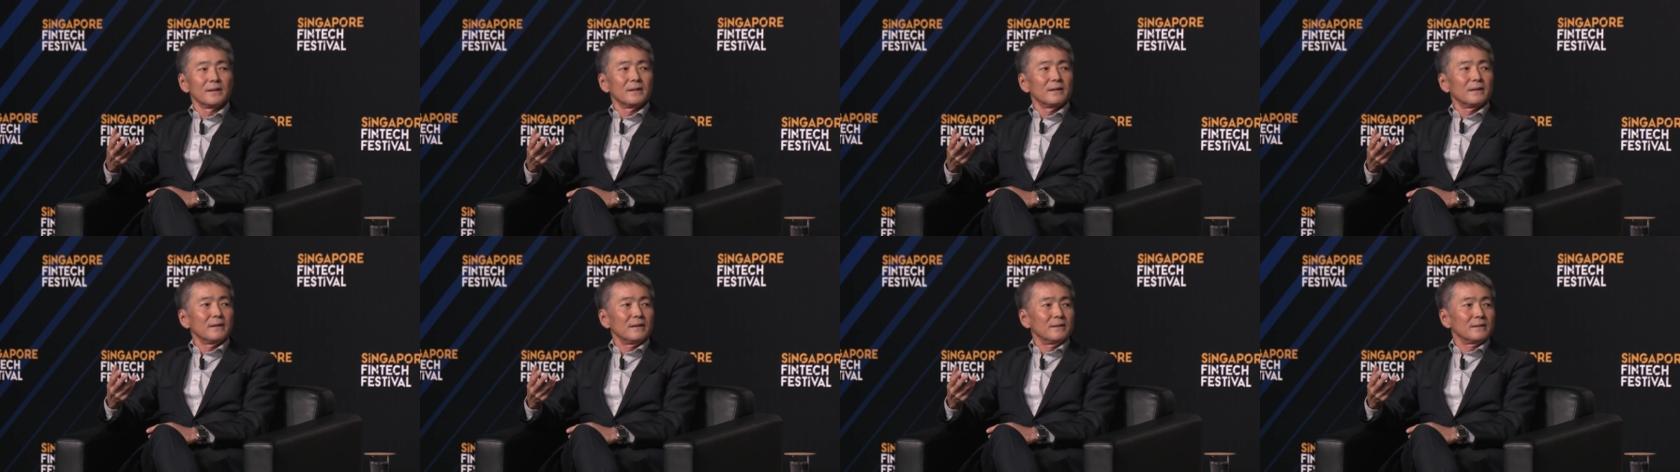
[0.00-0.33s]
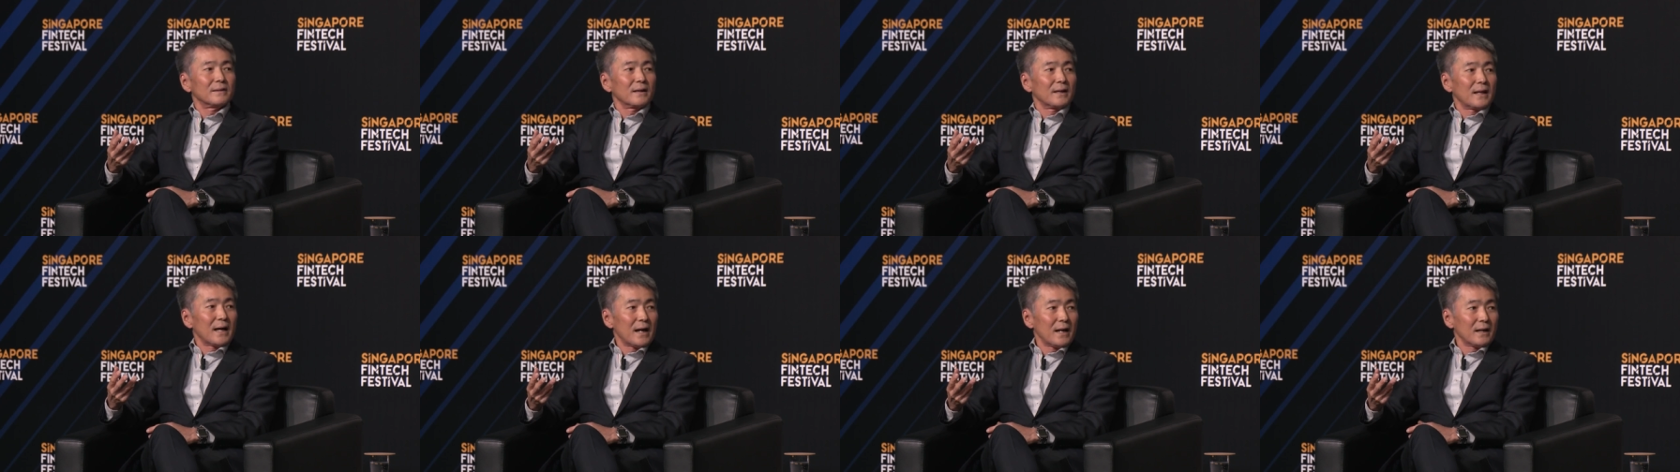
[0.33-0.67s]
in
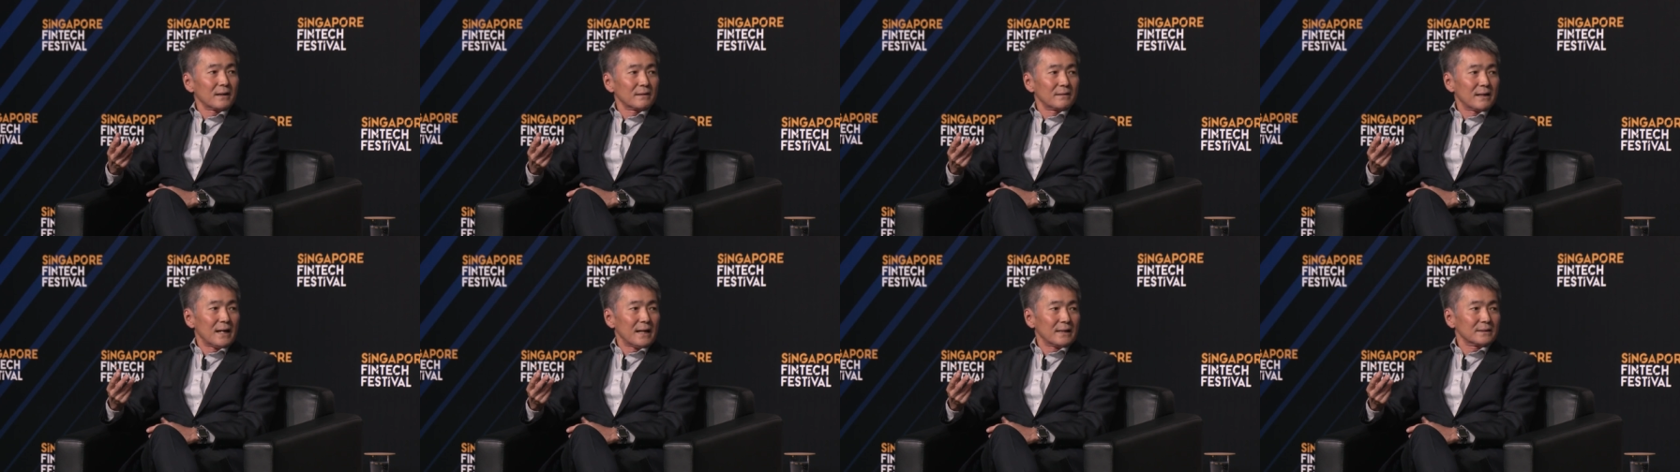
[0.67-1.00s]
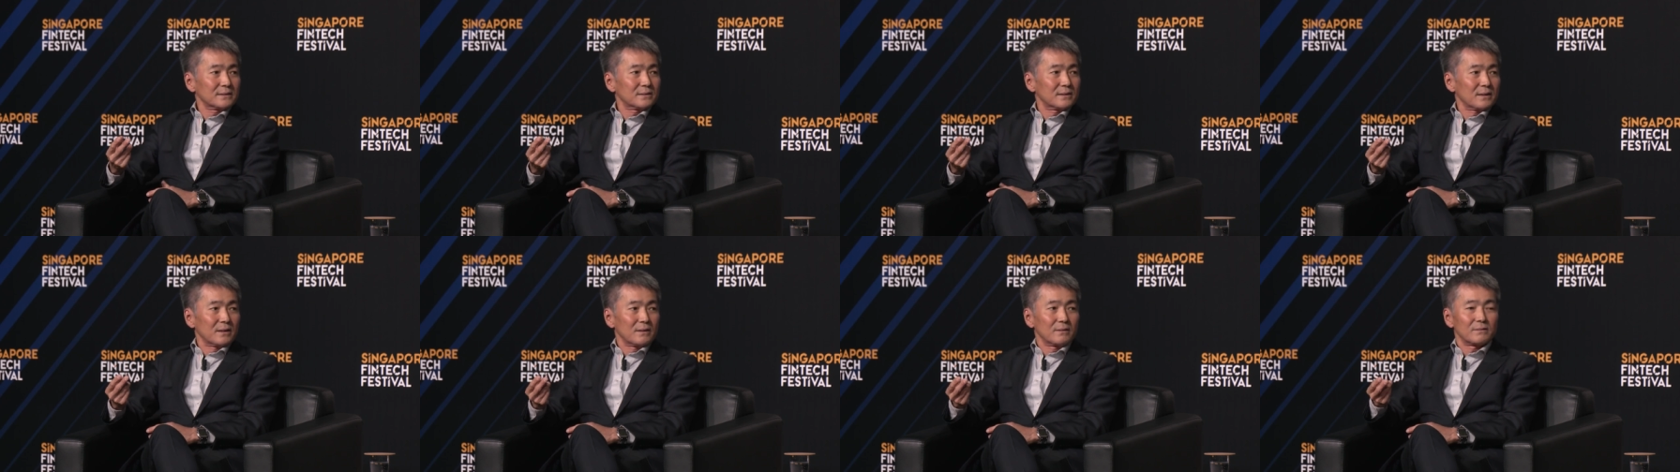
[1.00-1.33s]
the
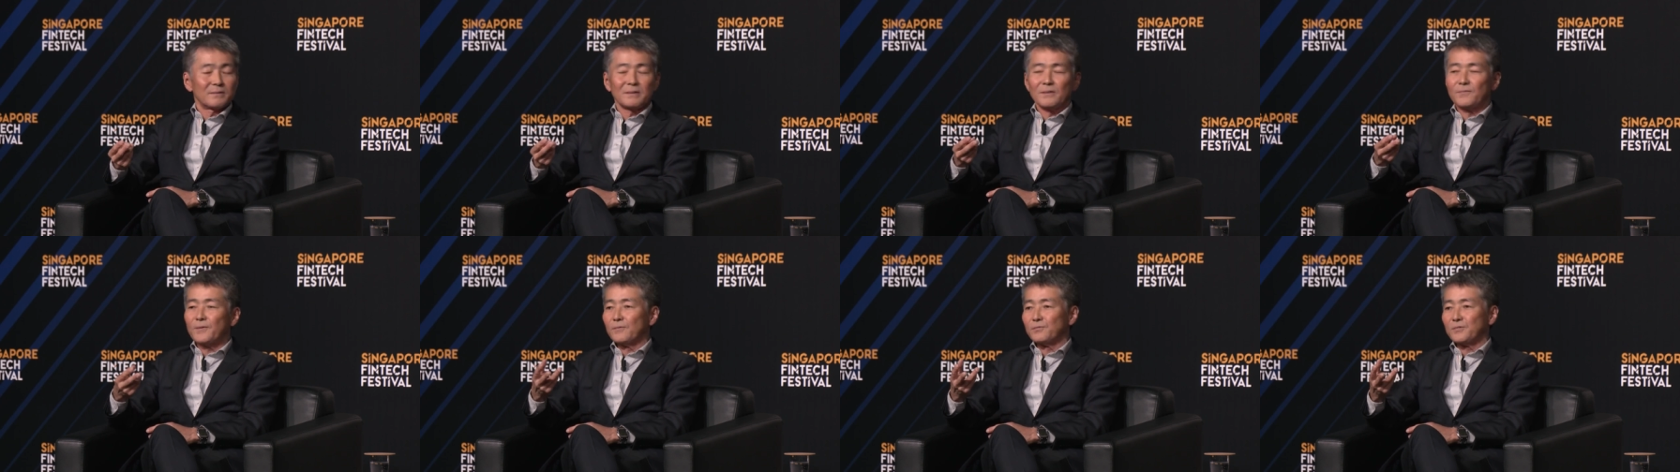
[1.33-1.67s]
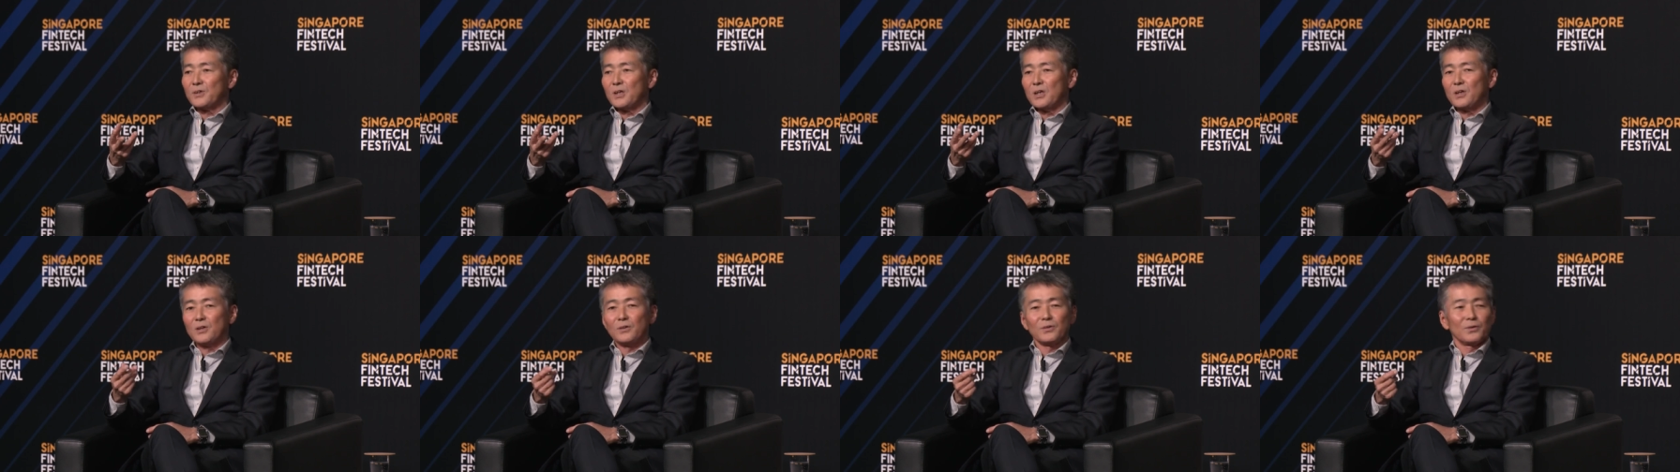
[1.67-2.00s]
last
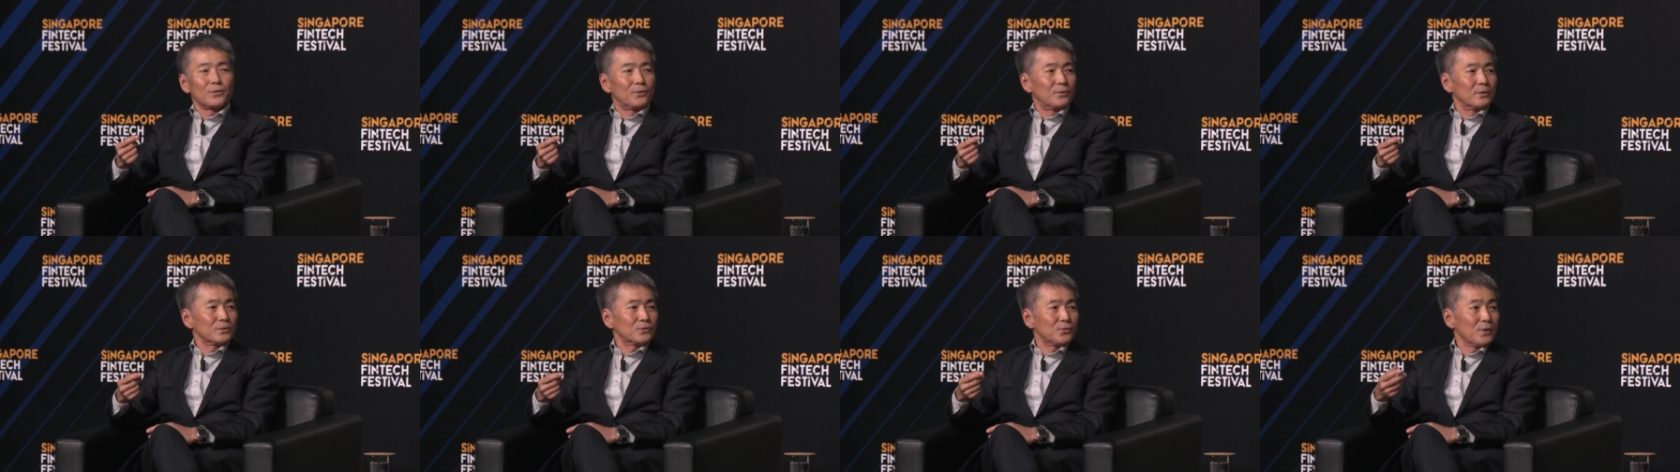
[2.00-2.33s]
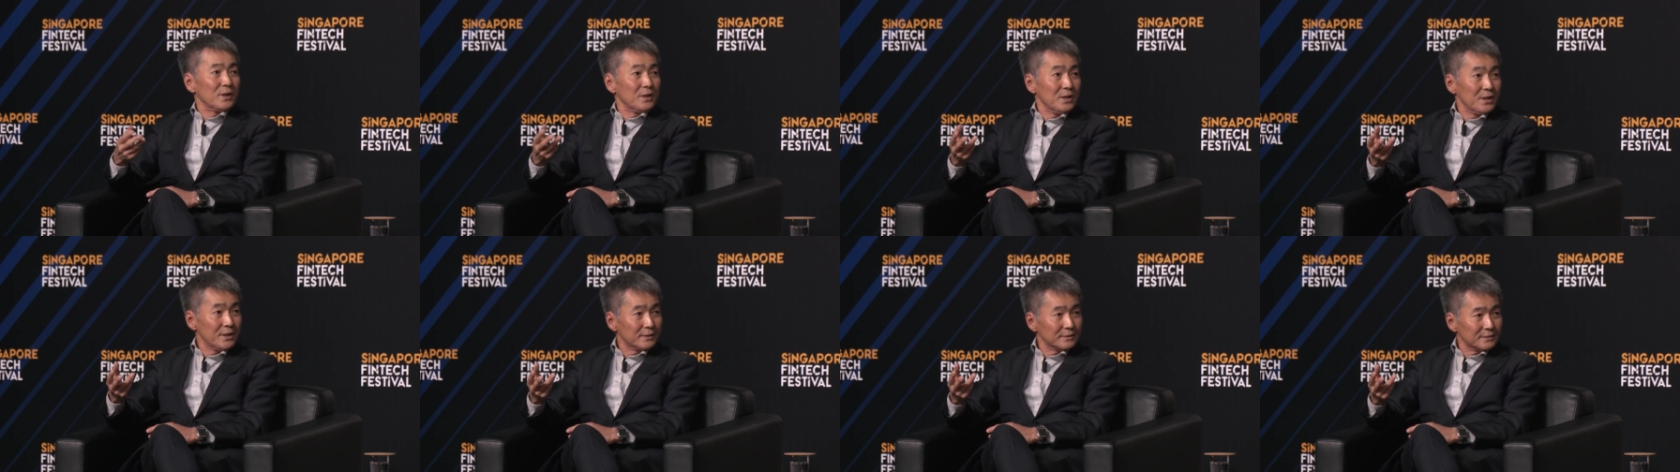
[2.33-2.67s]
15 or
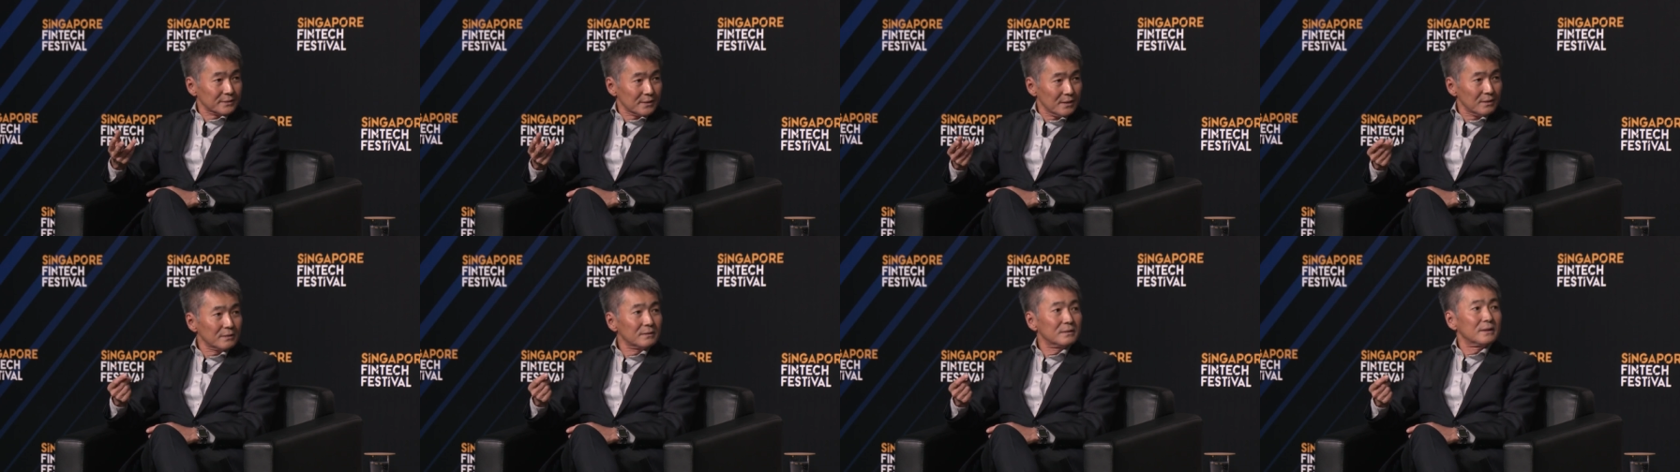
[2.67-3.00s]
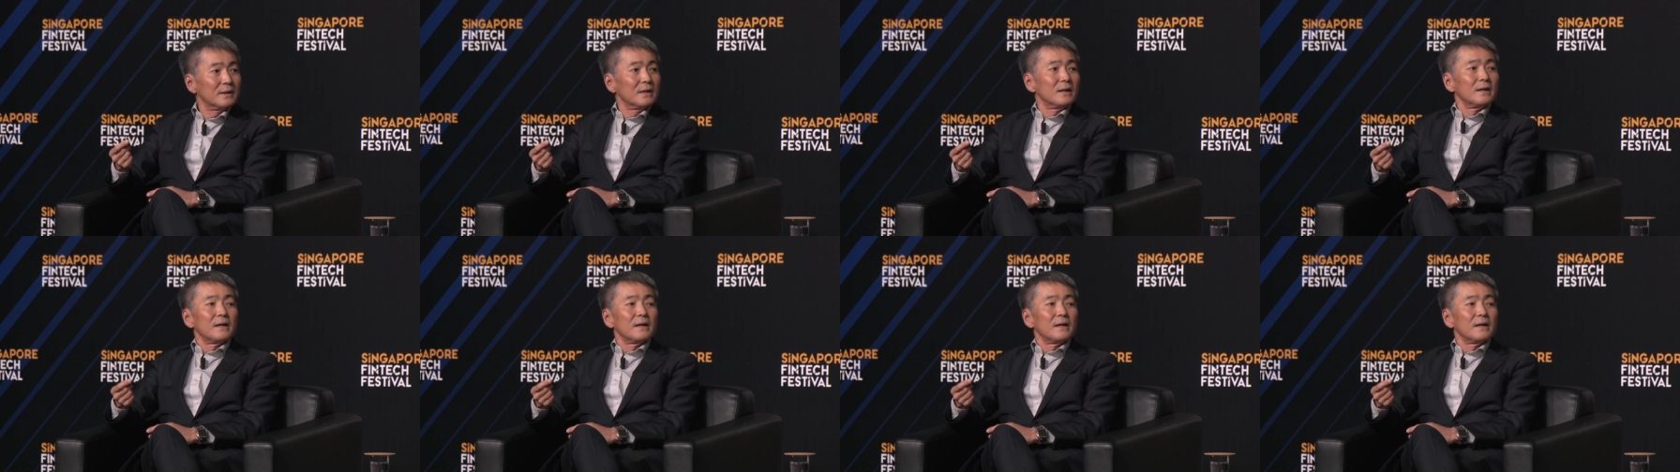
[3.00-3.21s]
20 years ago.